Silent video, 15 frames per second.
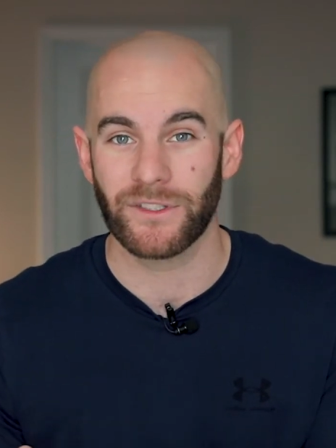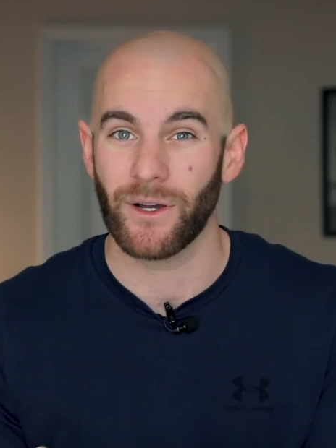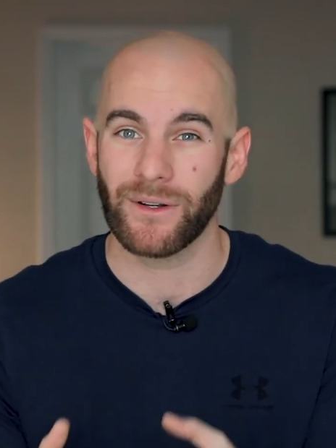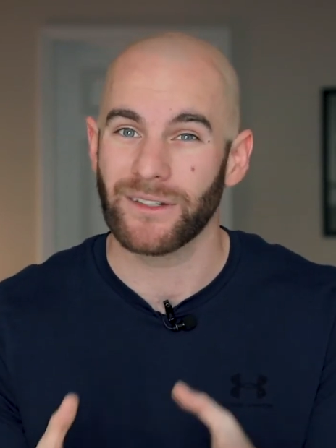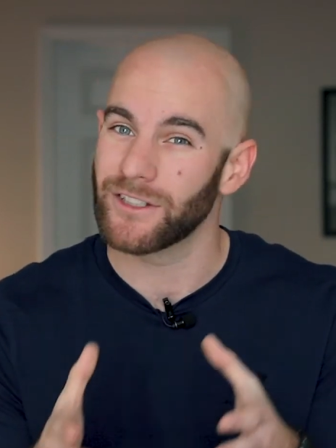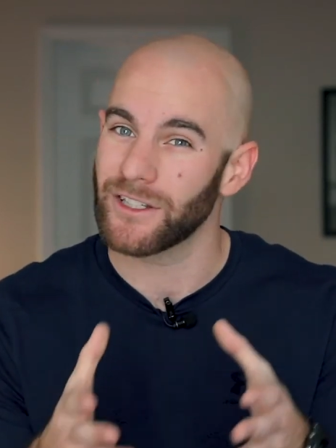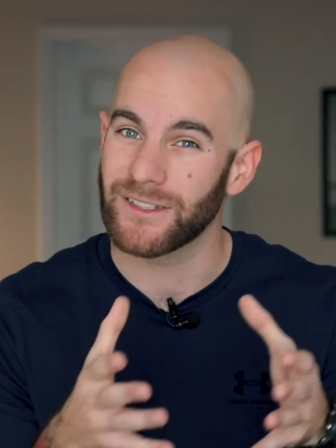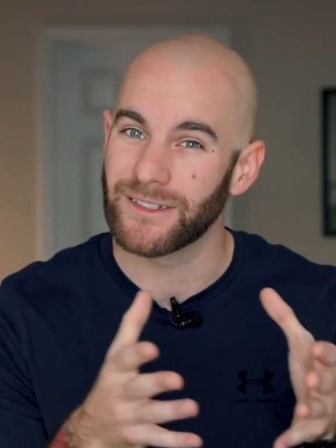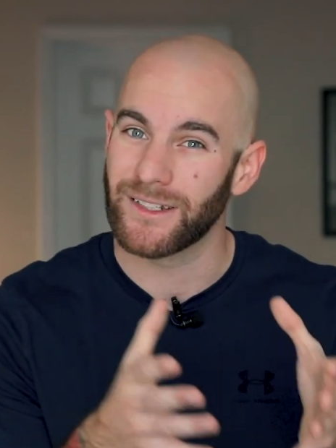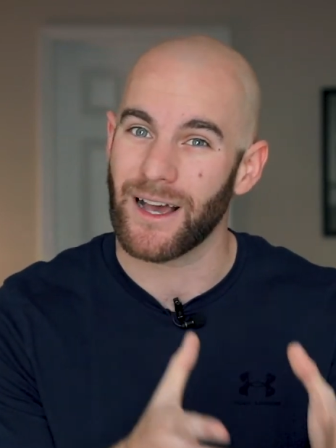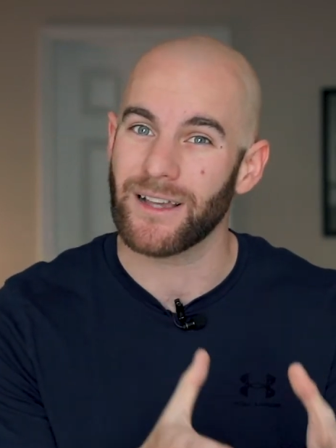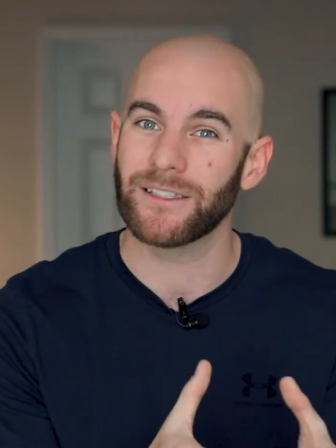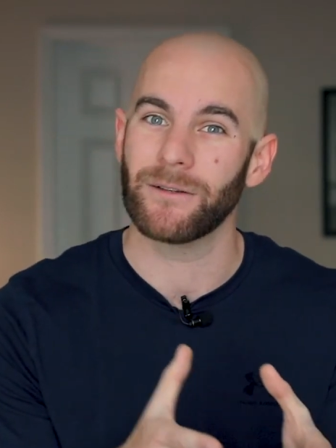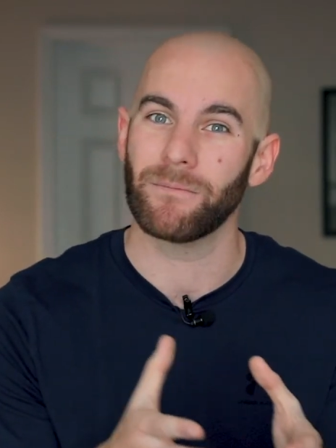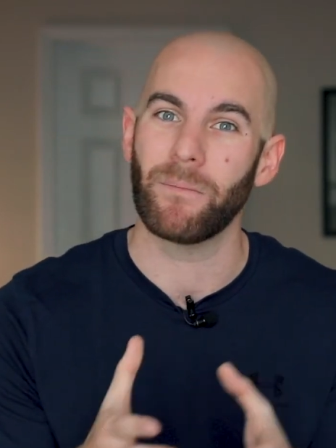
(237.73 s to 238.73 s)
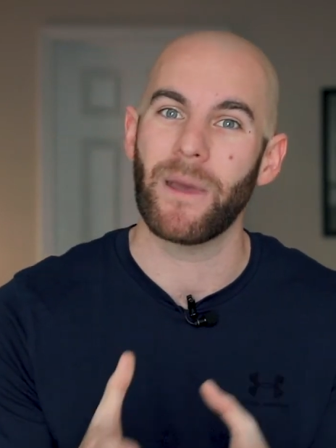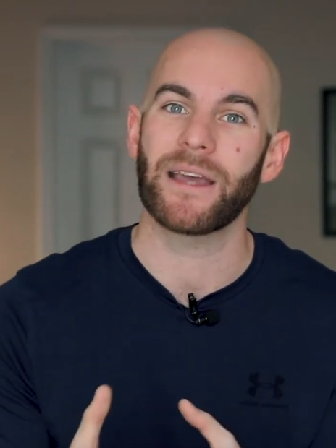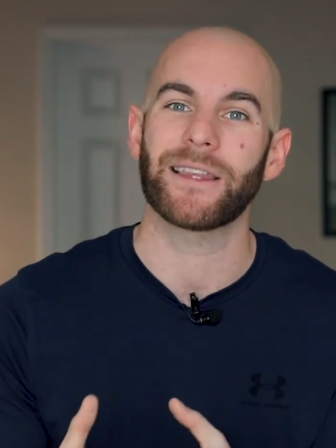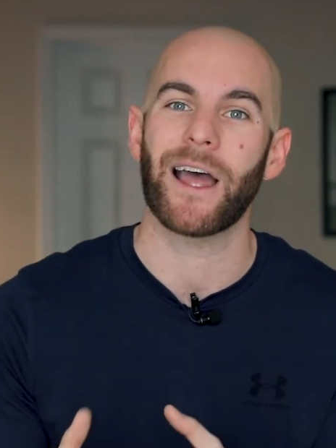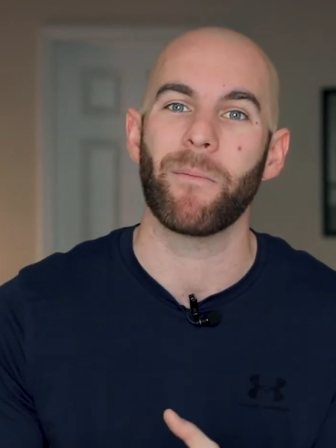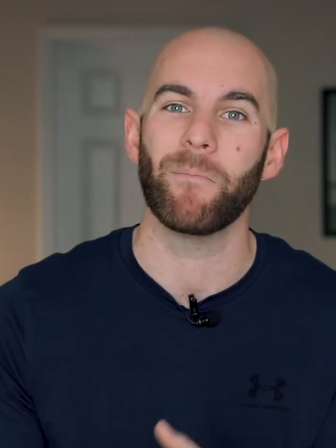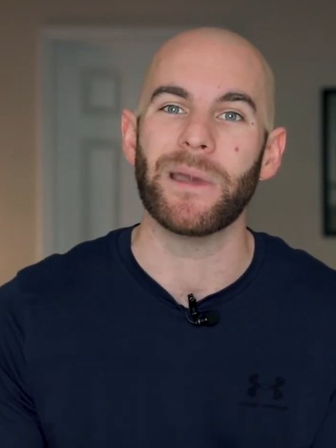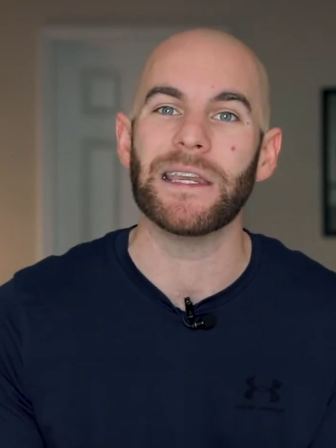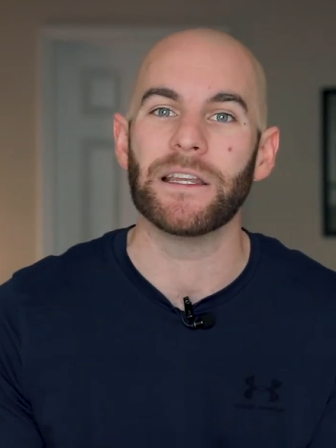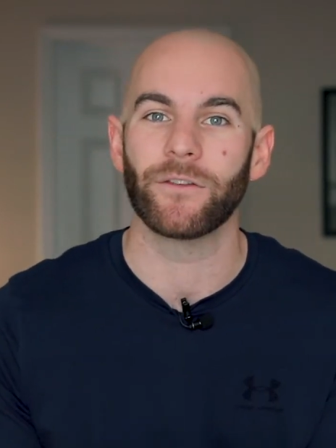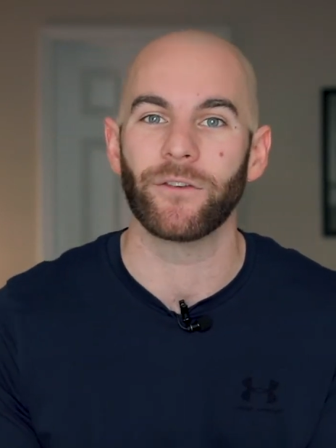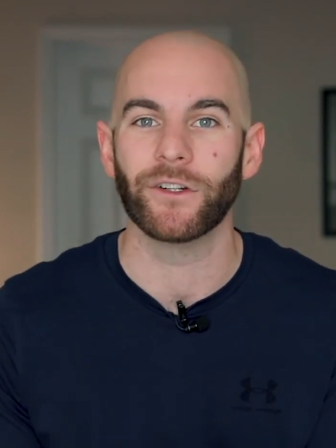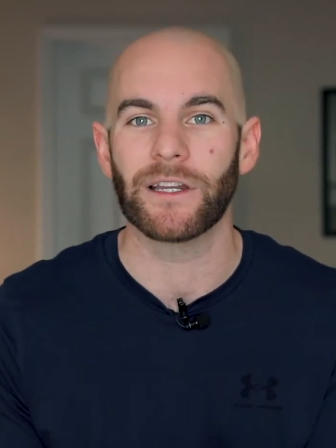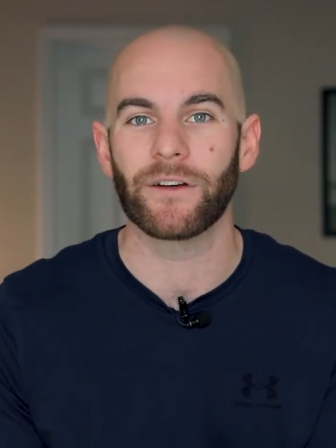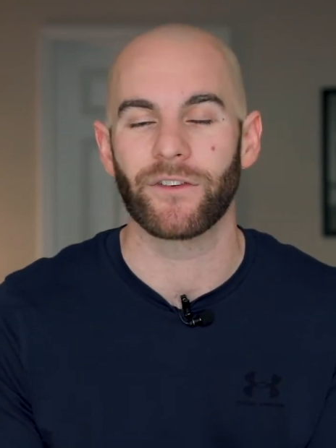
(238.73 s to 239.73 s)
So it just doesn't make that
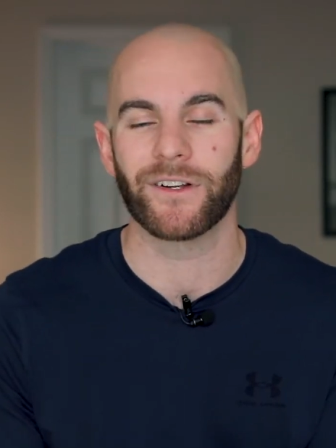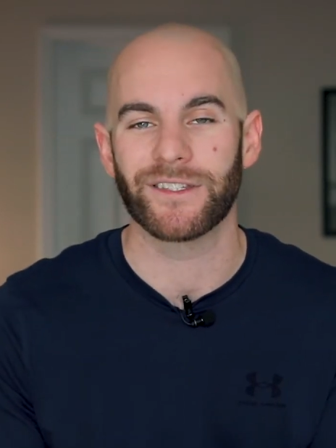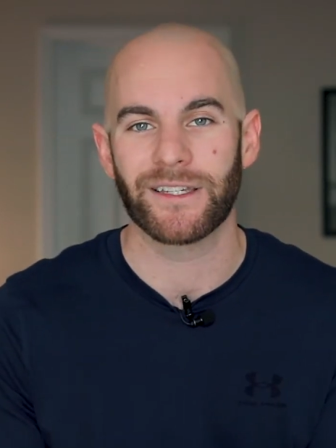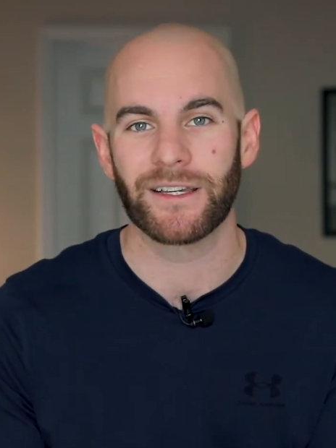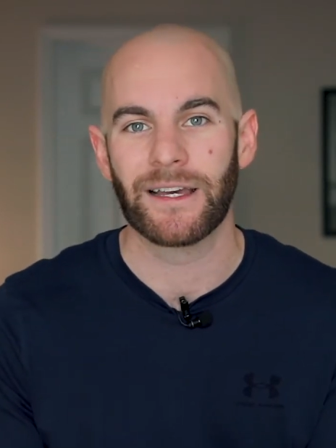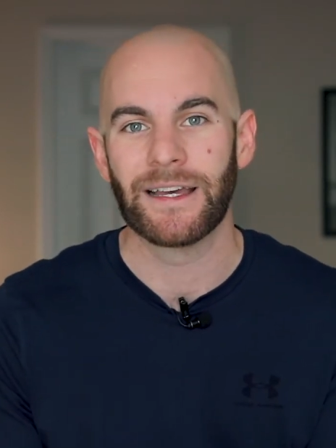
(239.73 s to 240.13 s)
meaningful difference